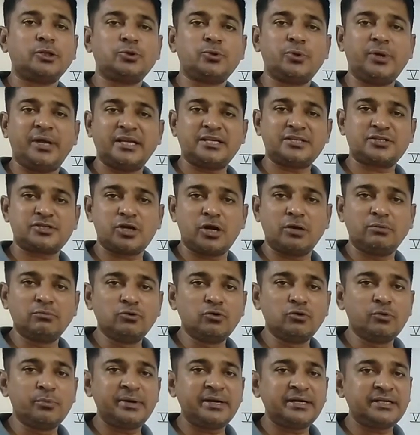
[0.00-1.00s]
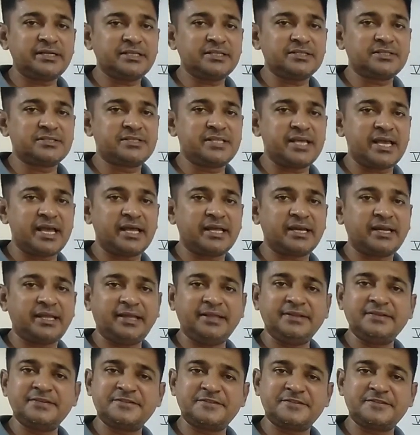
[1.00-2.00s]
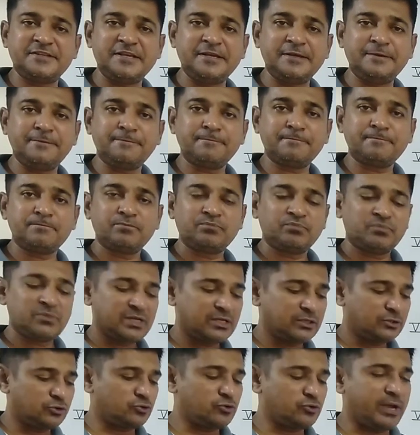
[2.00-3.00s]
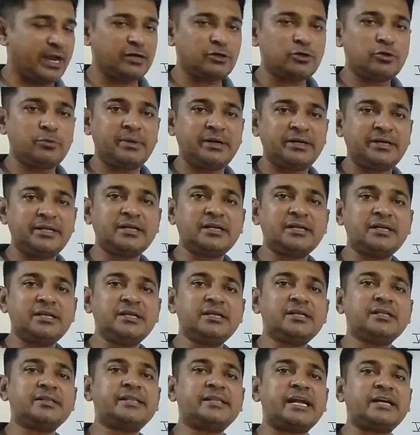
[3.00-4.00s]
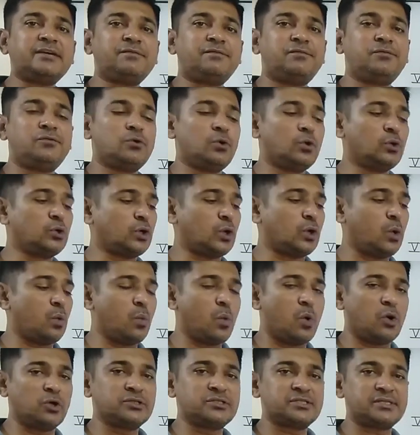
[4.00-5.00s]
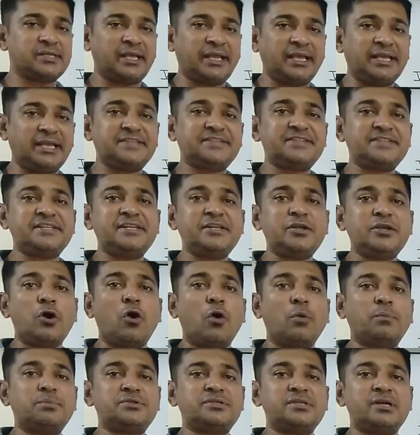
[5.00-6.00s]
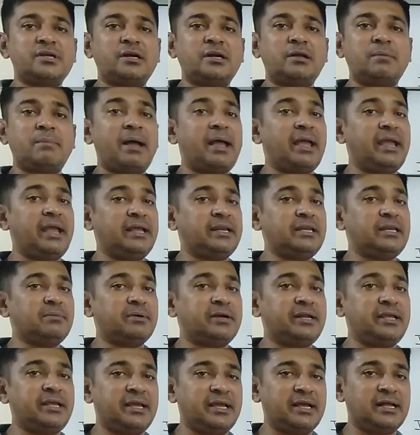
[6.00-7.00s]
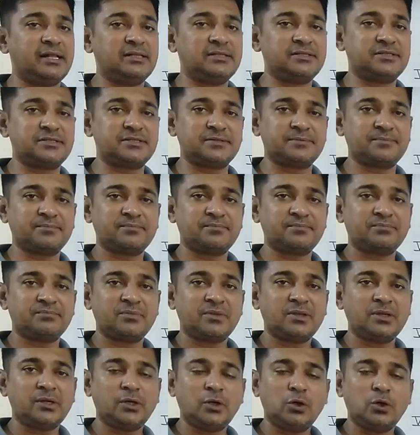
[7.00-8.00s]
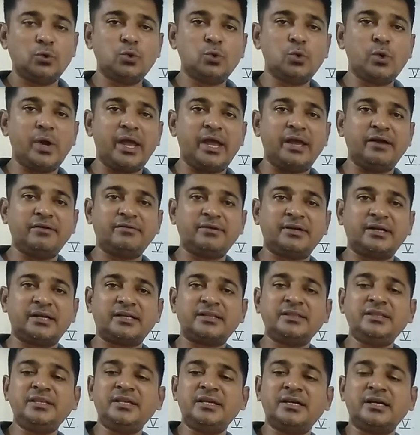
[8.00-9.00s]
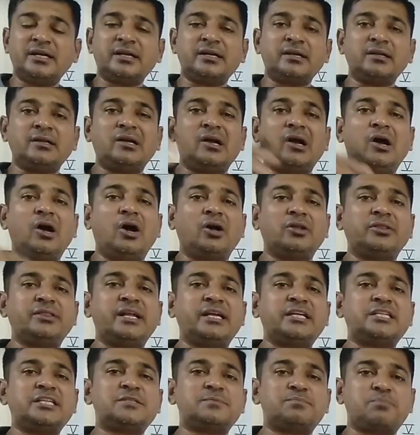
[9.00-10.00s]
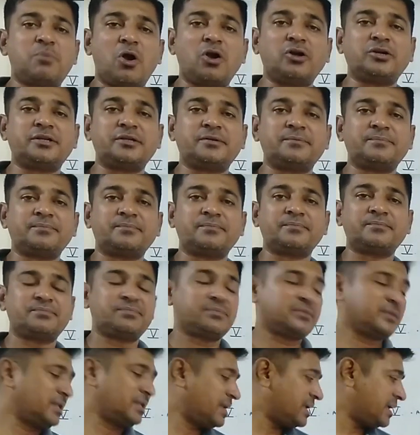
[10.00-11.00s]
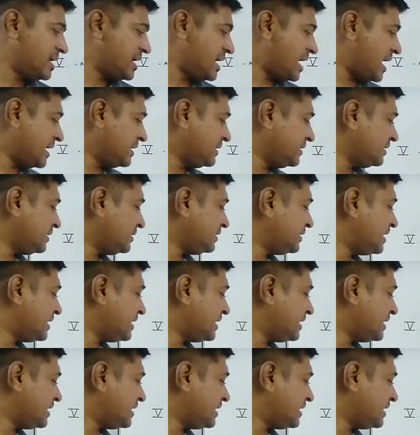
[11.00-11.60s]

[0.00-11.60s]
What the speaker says: no extra movement is there in sea, so automatically that float was easily observed by anybody else whoever near on that spot. And